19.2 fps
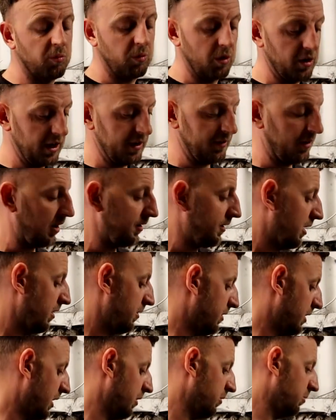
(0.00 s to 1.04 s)
whatever. I
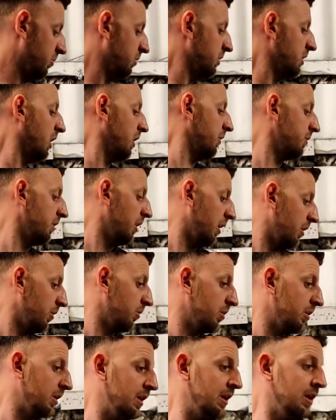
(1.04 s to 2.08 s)
don't know. We don't
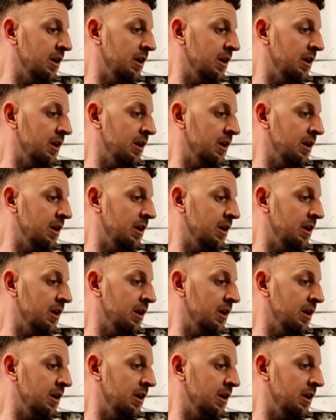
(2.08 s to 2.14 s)
know.